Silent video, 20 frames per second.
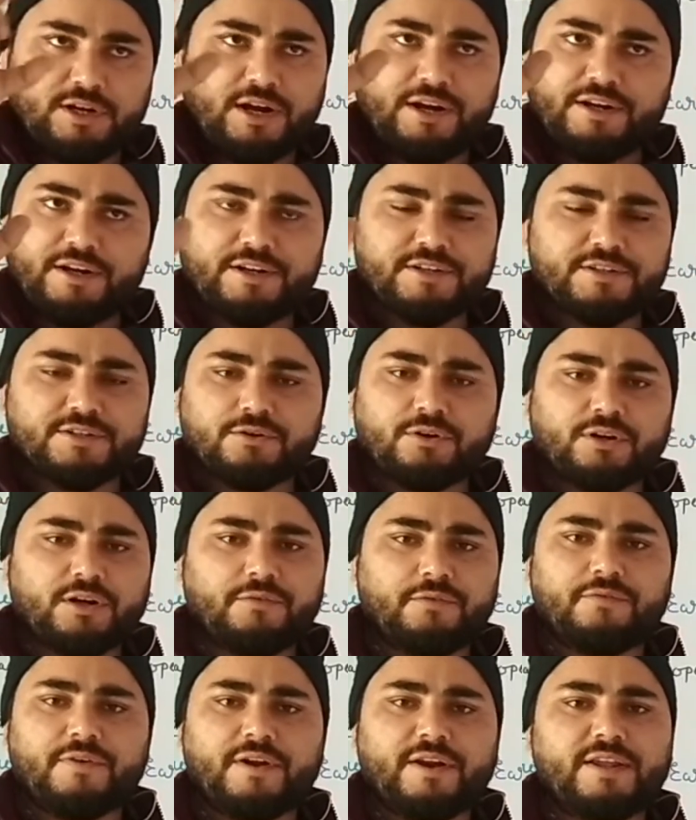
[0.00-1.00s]
it is not
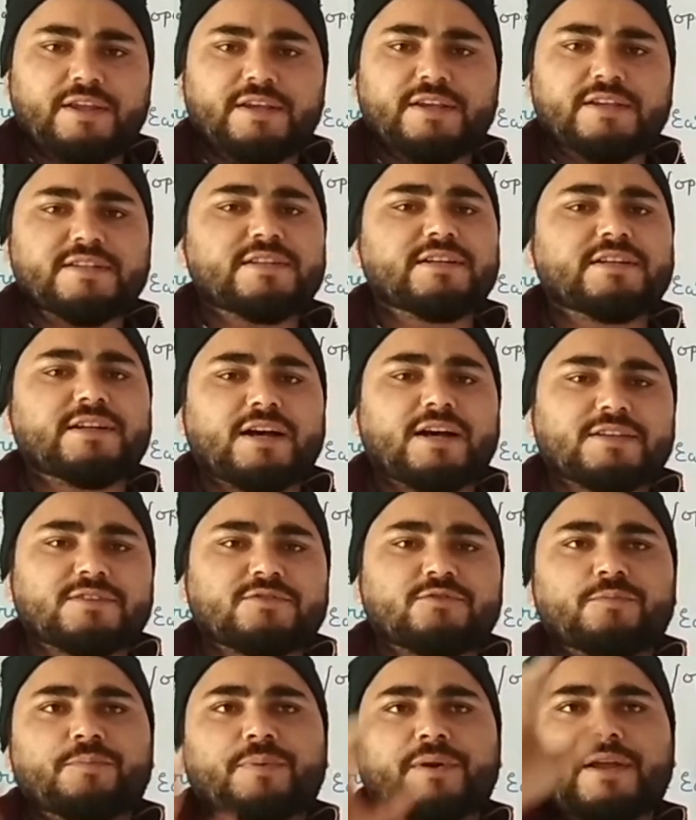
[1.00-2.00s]
a very easy task
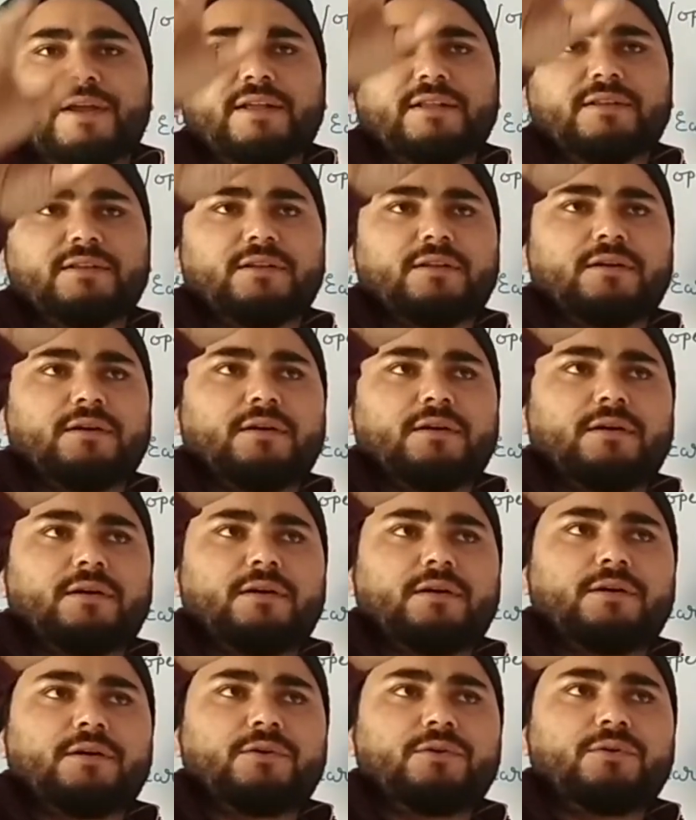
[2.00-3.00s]
to break
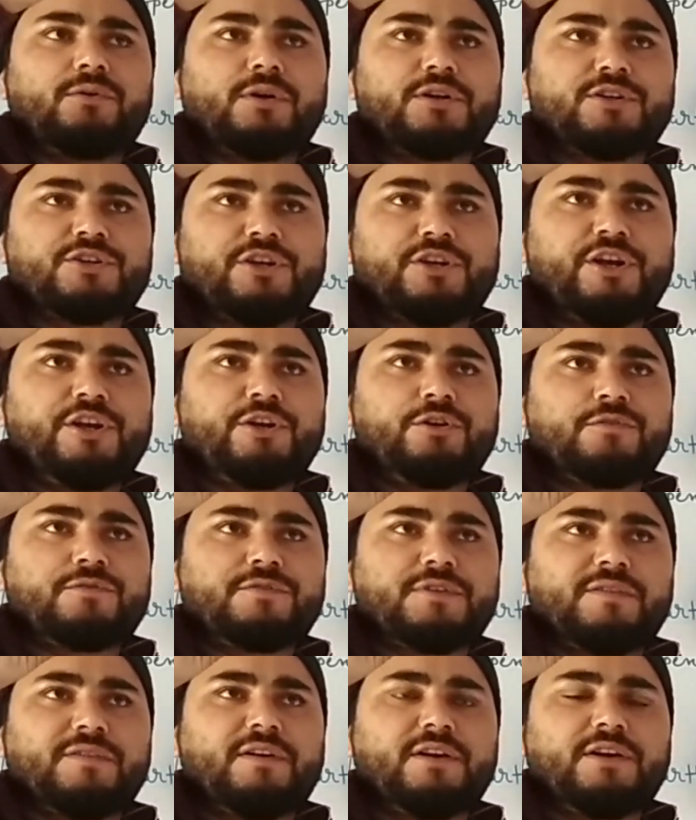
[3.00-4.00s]
a sheet of
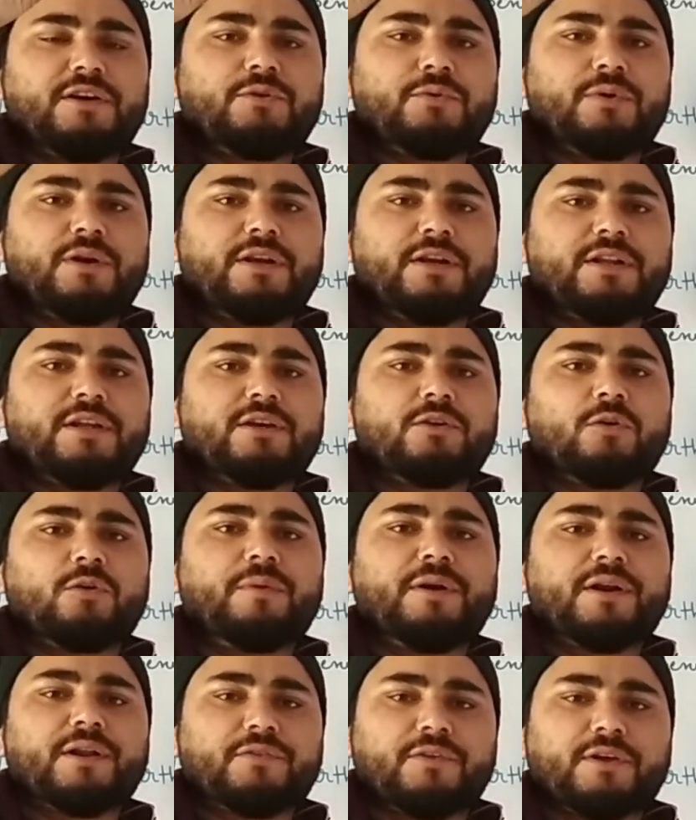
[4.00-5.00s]
70 to 80
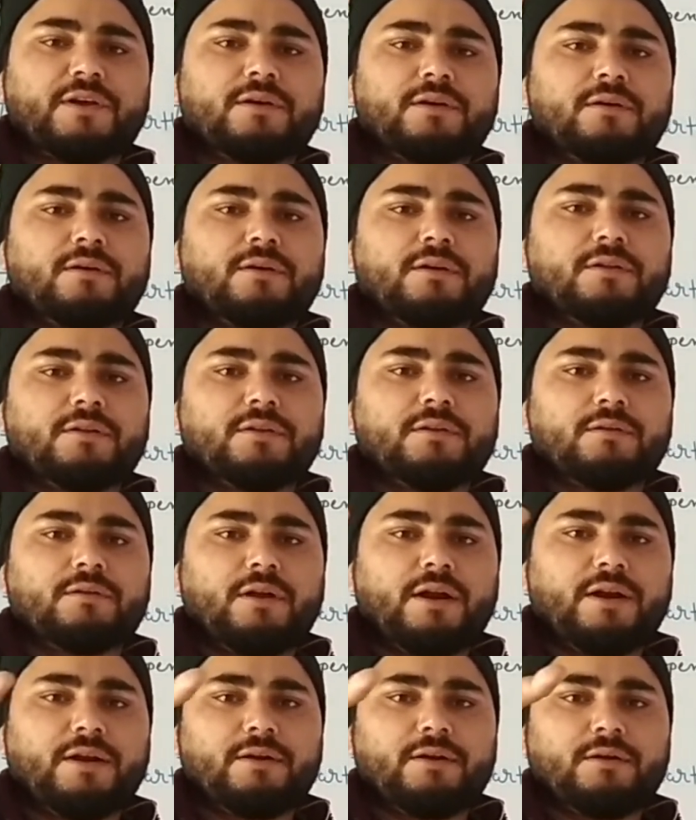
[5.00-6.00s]
kilometer thick,
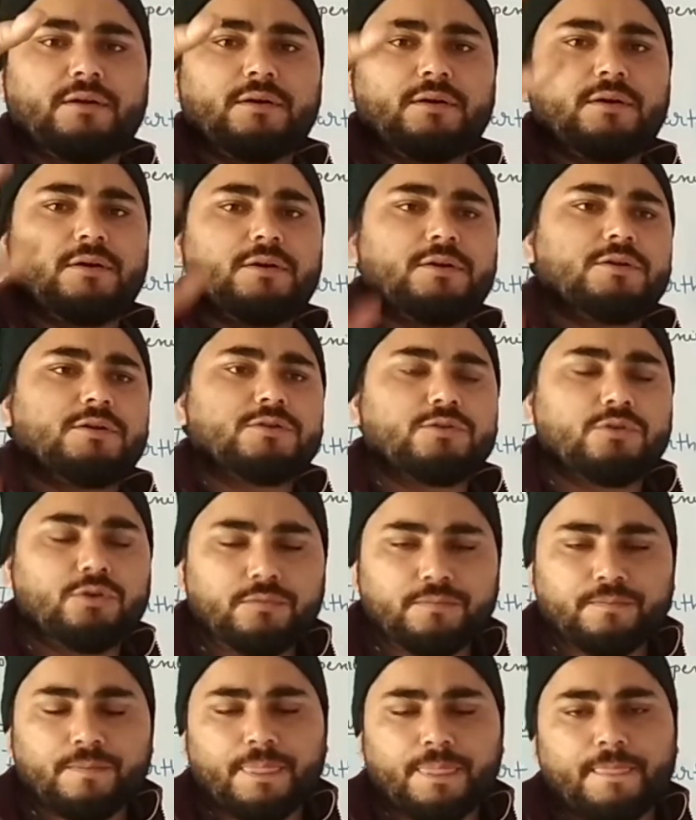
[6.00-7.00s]
right?
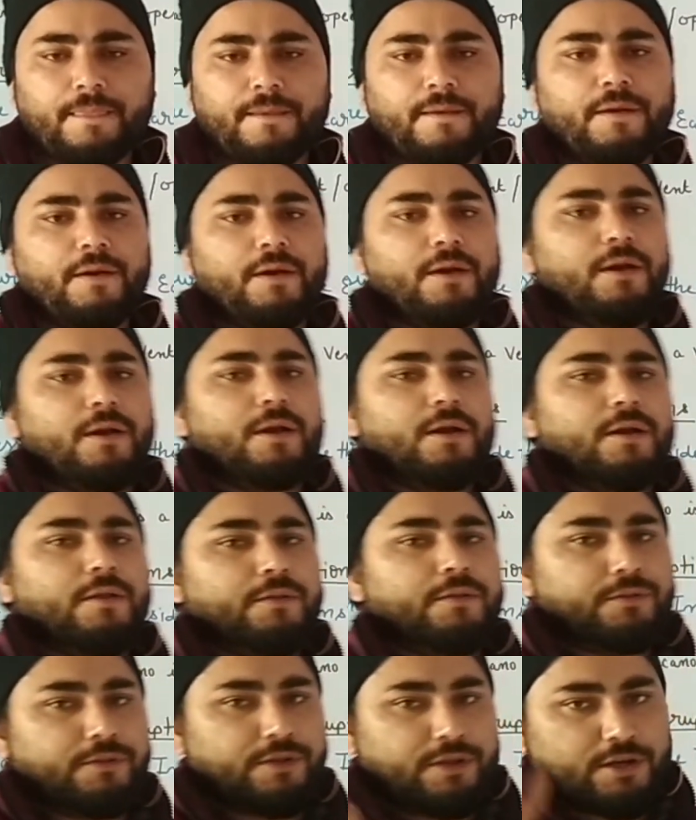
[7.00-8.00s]
So
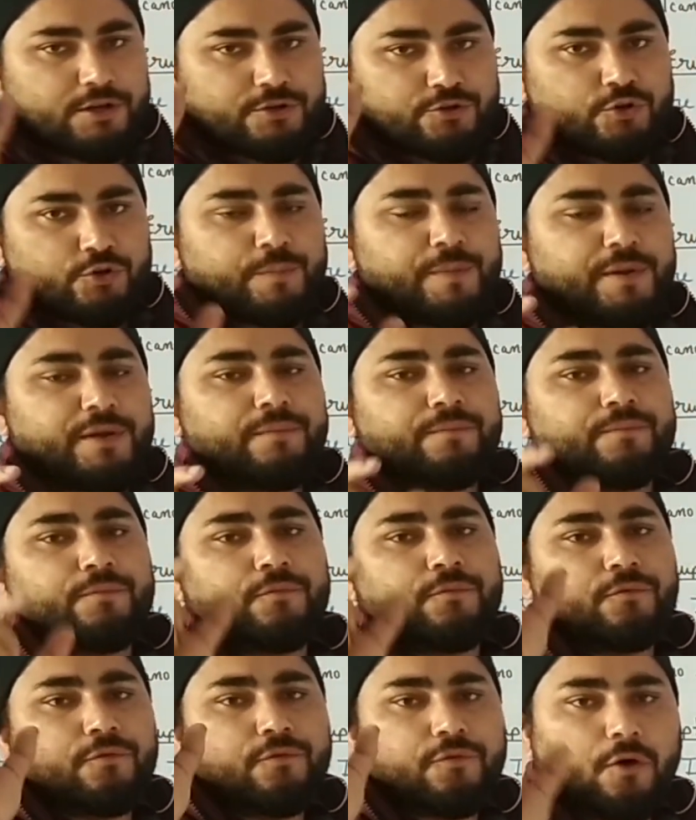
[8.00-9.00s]
there should
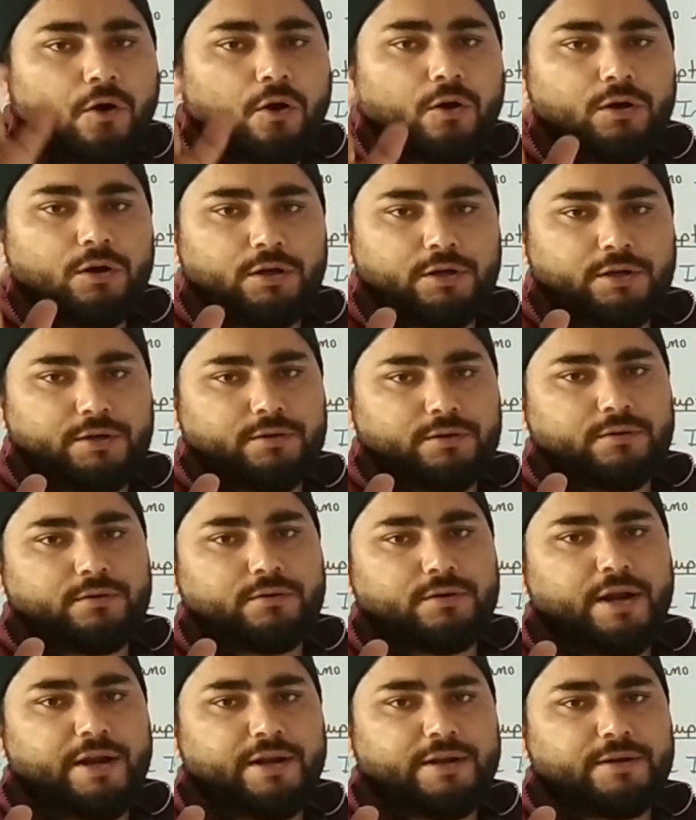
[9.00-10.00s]
be fault,
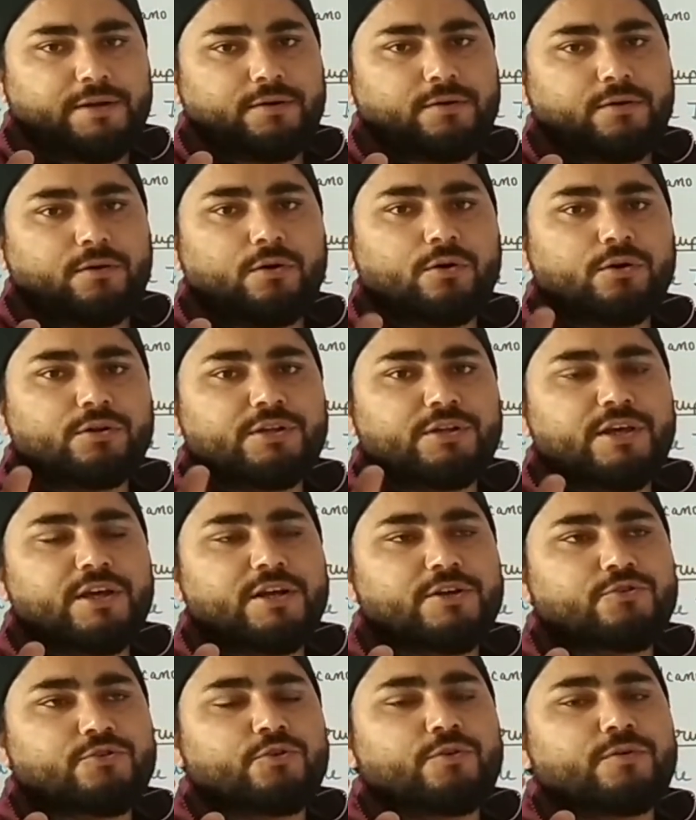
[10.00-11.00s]
right, or
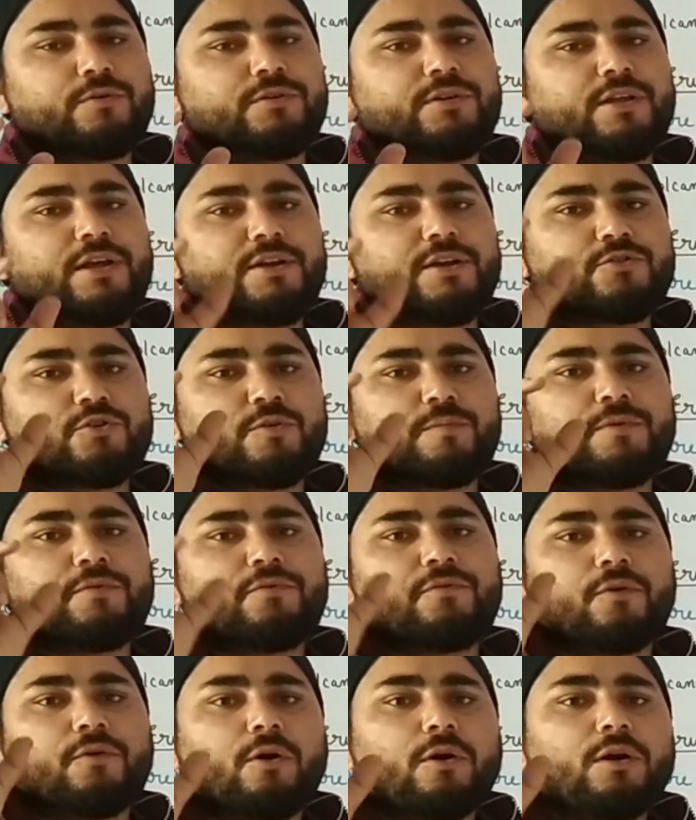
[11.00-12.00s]
there should be
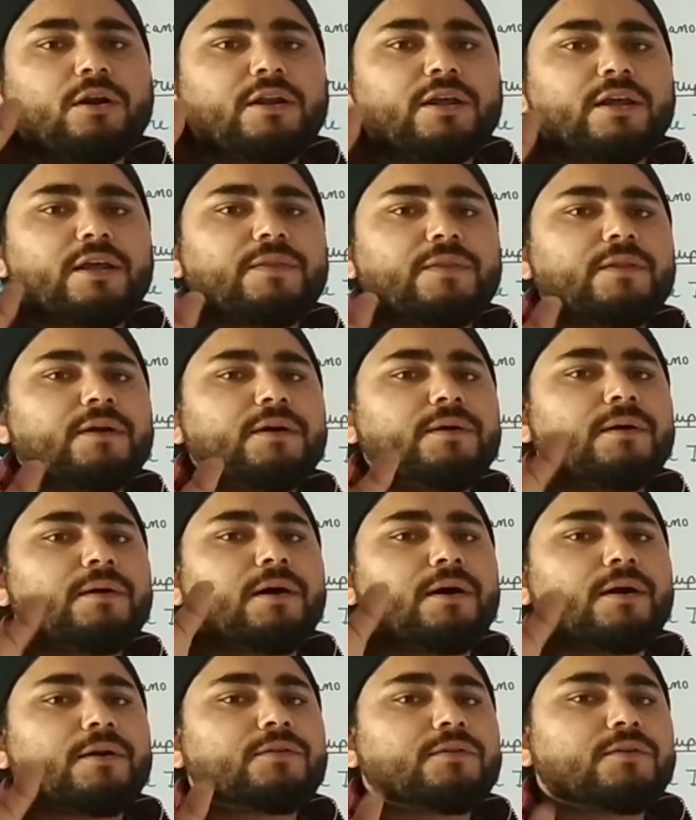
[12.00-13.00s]
fault in the
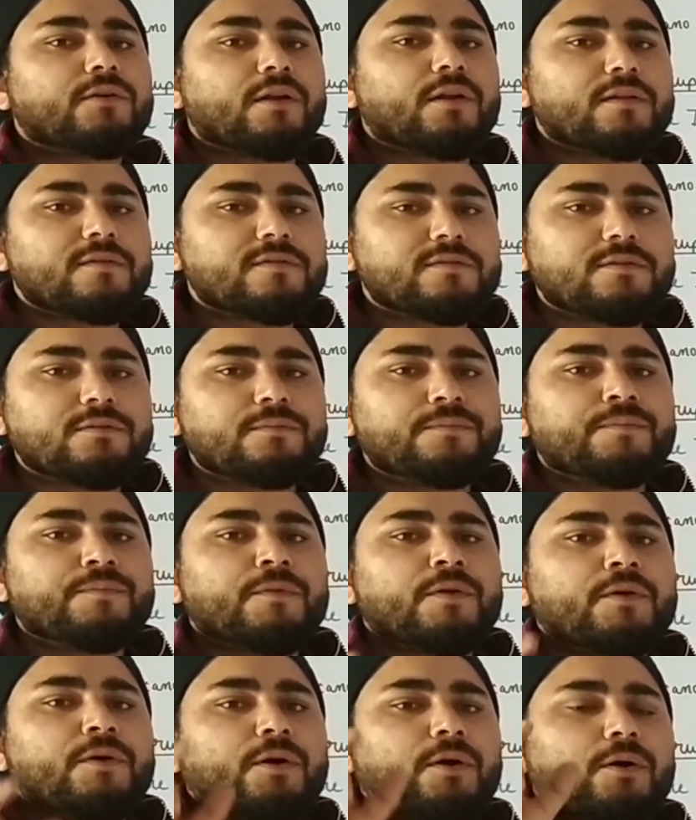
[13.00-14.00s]
earth crust,
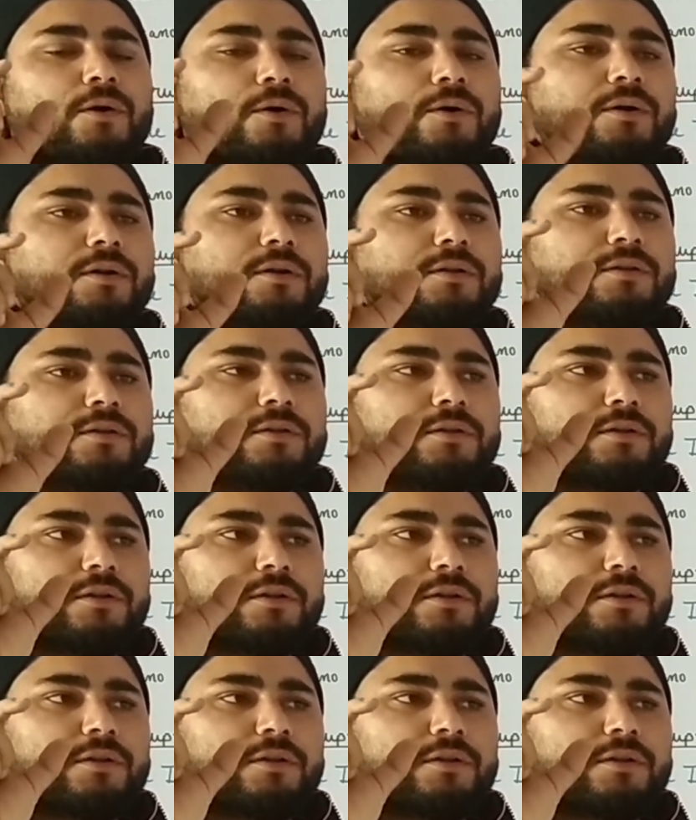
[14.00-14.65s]
or